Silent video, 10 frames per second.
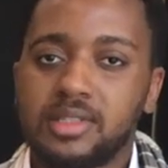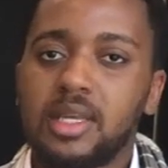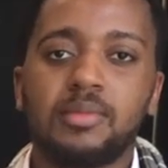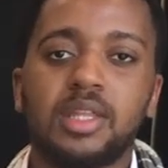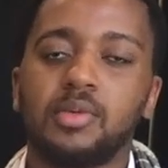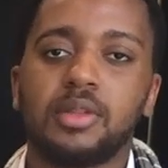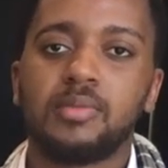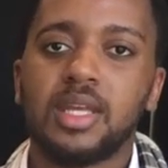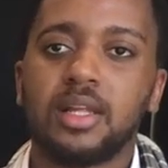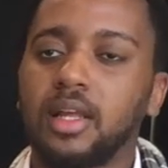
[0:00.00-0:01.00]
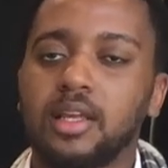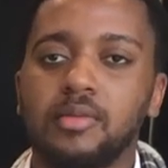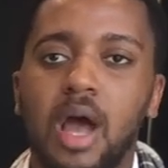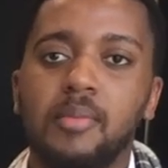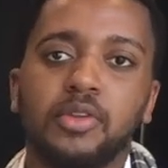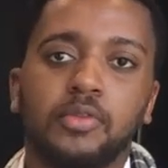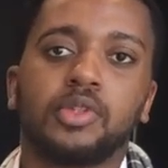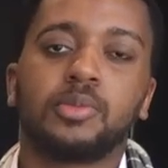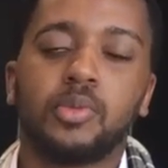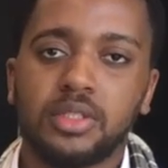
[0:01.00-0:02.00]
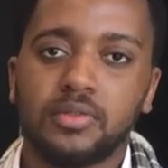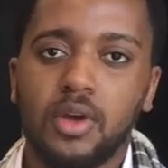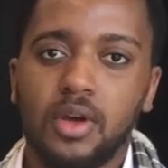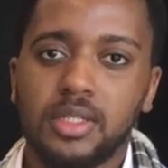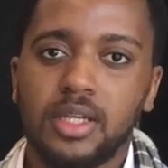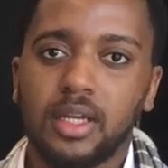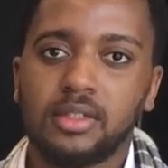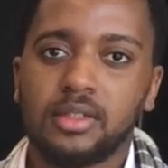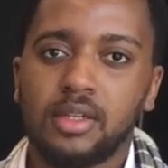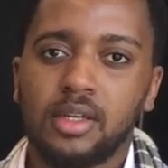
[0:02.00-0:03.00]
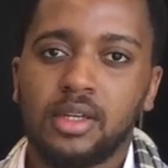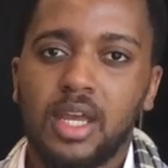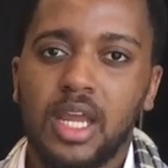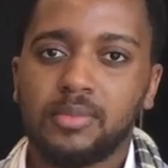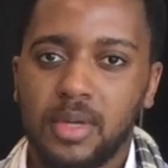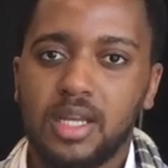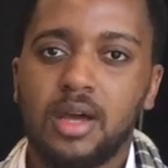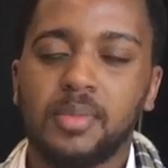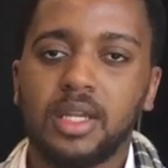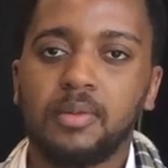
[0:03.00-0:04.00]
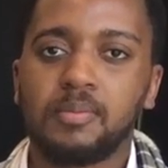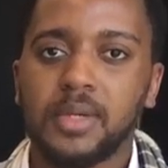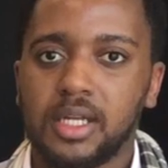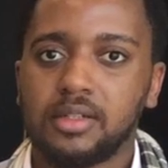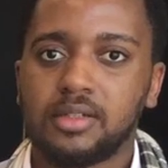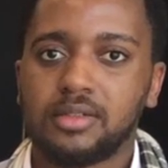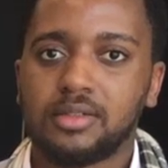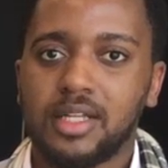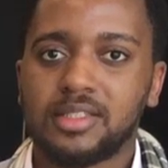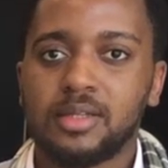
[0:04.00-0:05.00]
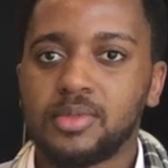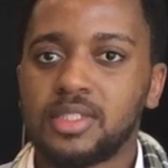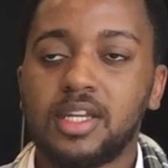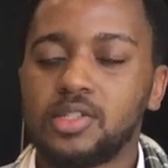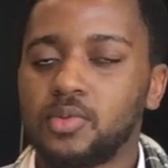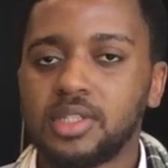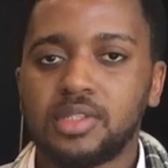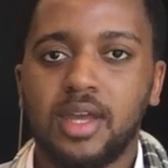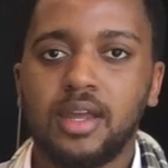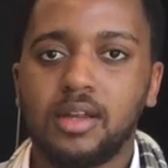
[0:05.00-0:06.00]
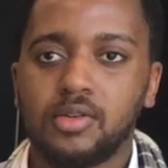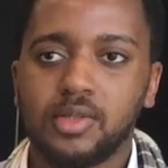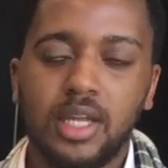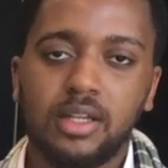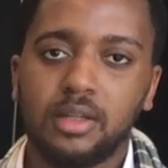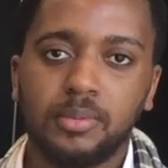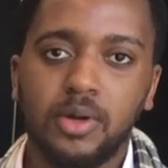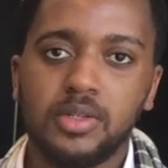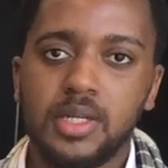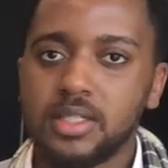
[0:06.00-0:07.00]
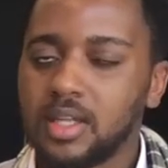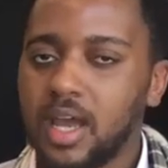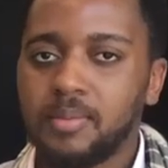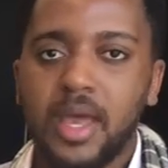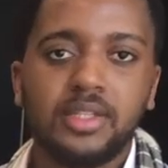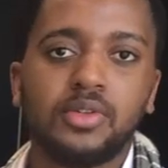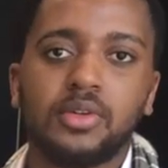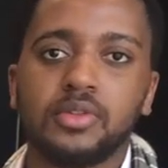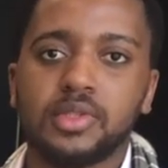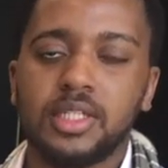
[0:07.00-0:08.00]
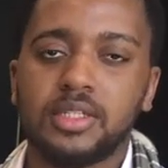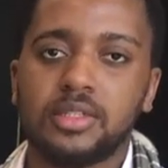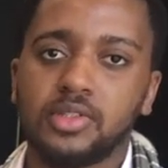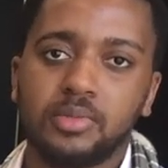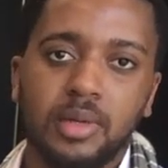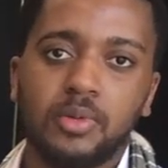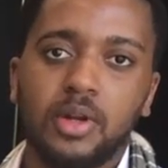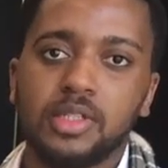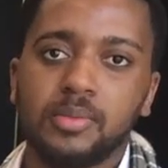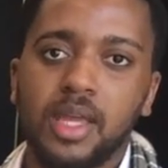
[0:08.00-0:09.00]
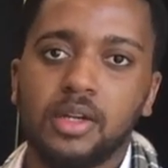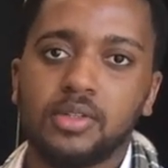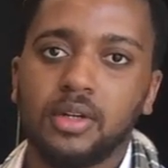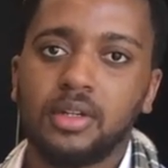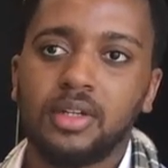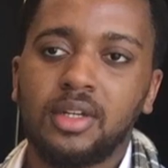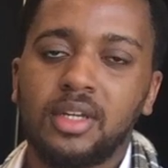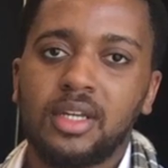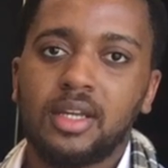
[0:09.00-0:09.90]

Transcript: It's the same thing with me. Like I'm the first point of contact at my company, but at some stage, once I understand the project, I pass on those details to my project manager.